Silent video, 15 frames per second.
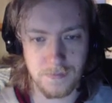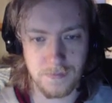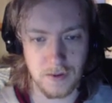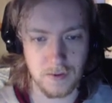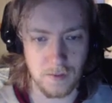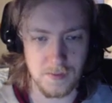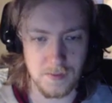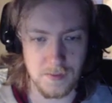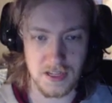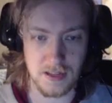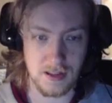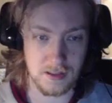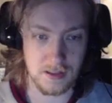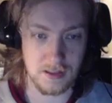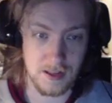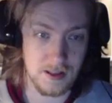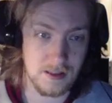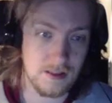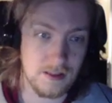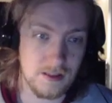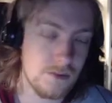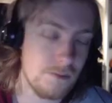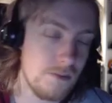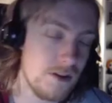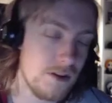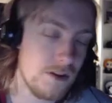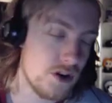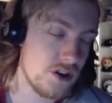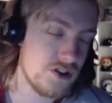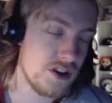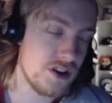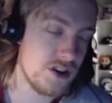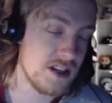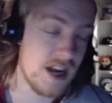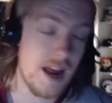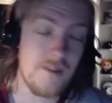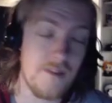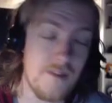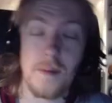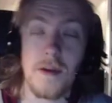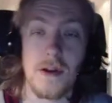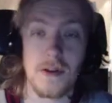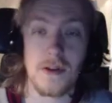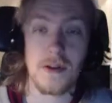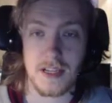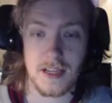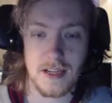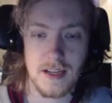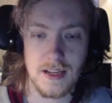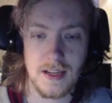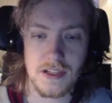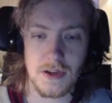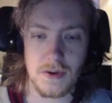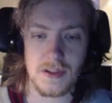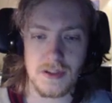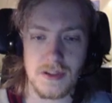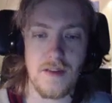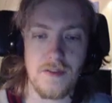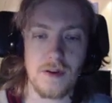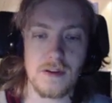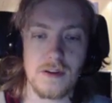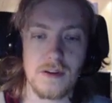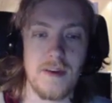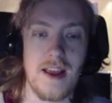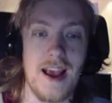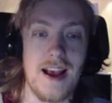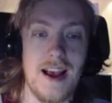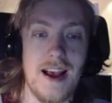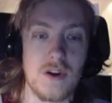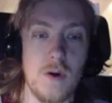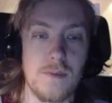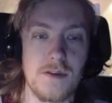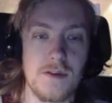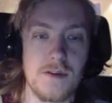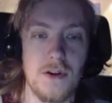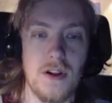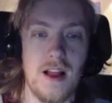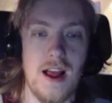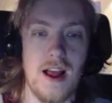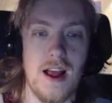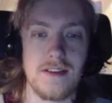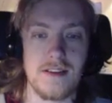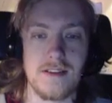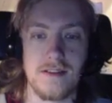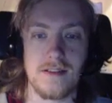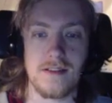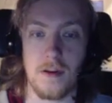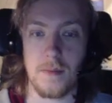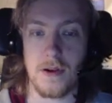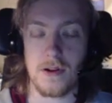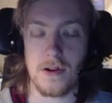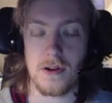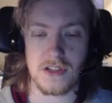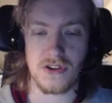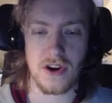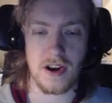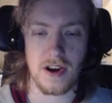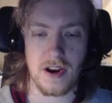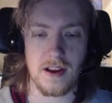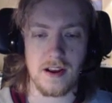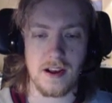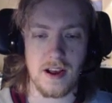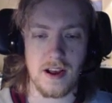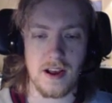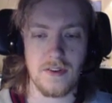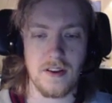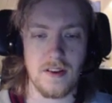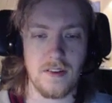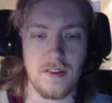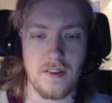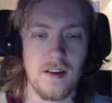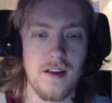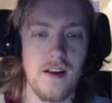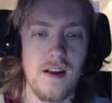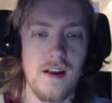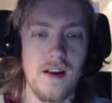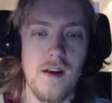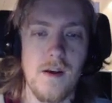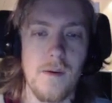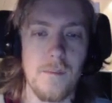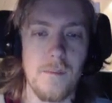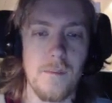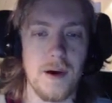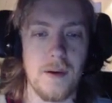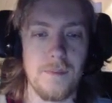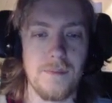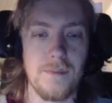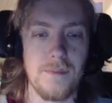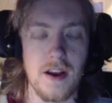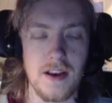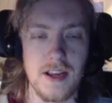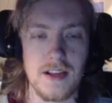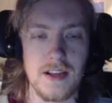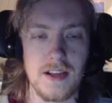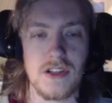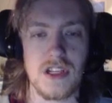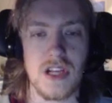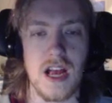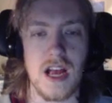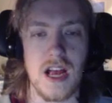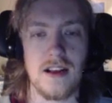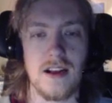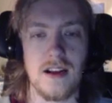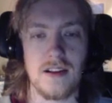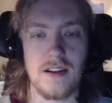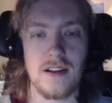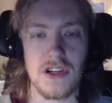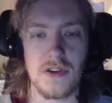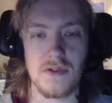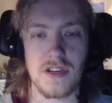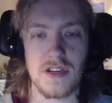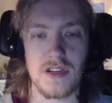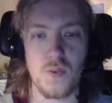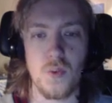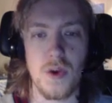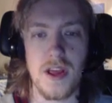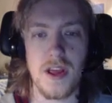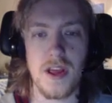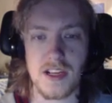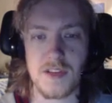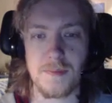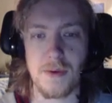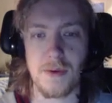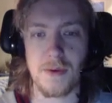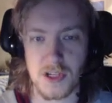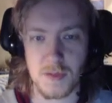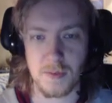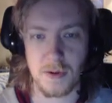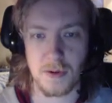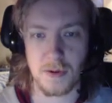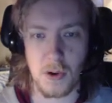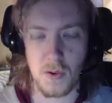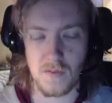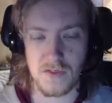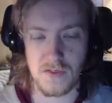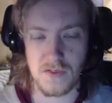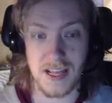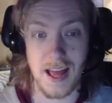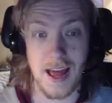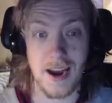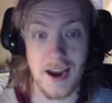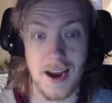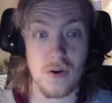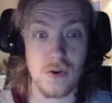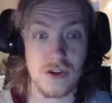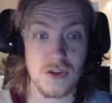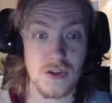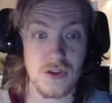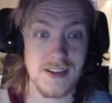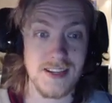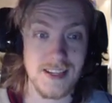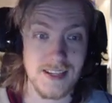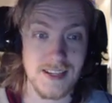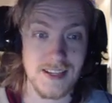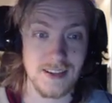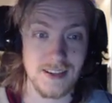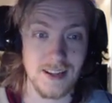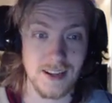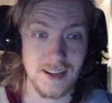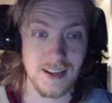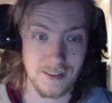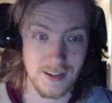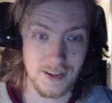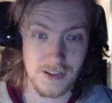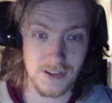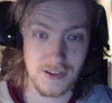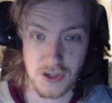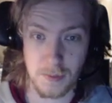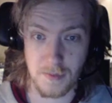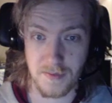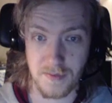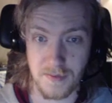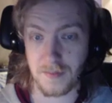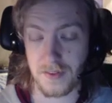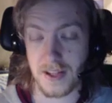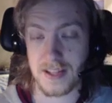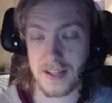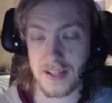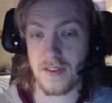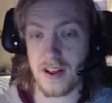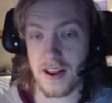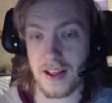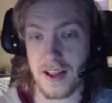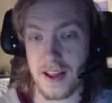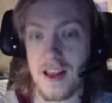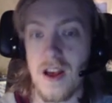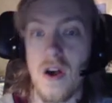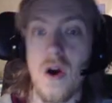It's obviously Xurkitree doesn't have an immunity, so it's never going to be as optimal as an immunity training account is. But the idea is to use as weak as possible moves that are also resisted. Like Electric super effectively hits flying